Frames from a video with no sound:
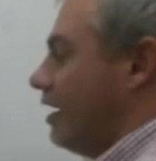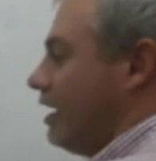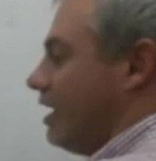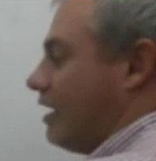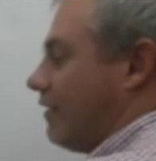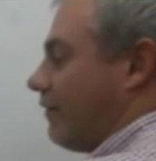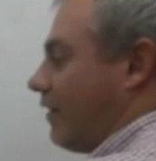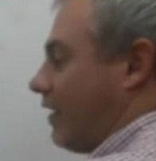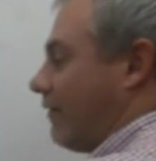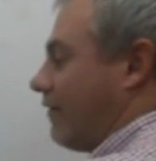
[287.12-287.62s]

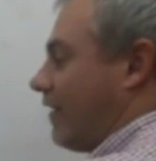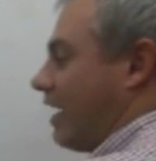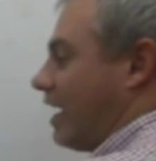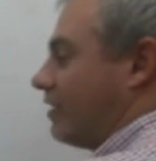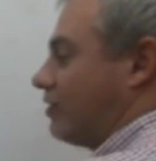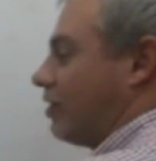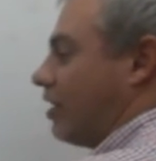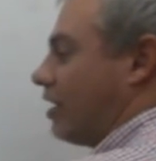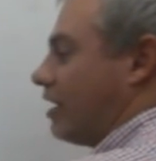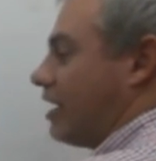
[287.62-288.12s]
If I
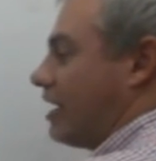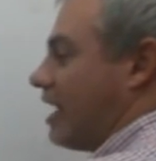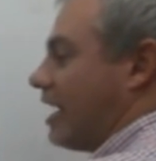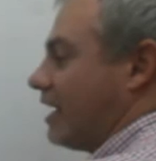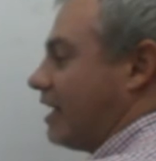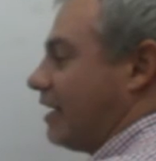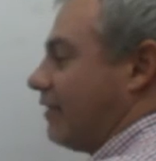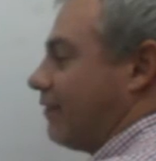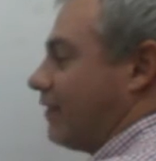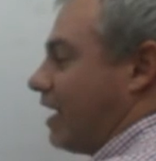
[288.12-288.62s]
factor out a
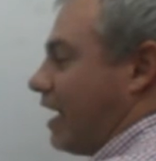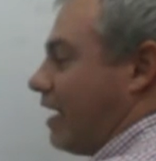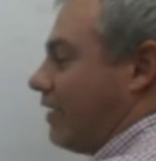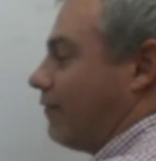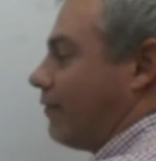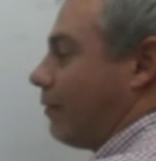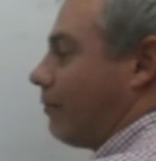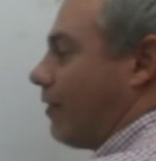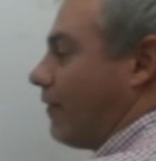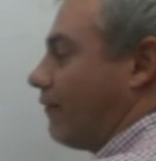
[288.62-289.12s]
negative k
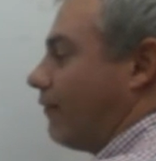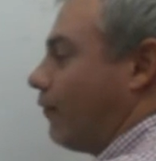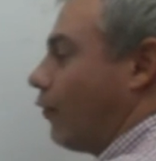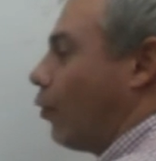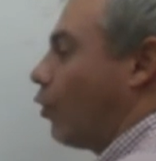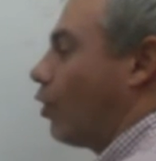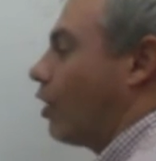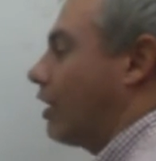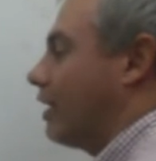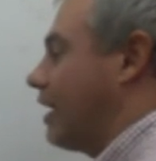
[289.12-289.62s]
from a
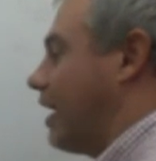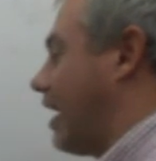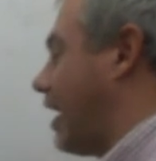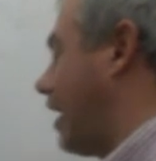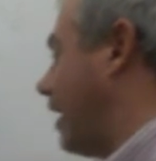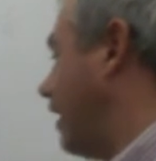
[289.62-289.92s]
4k,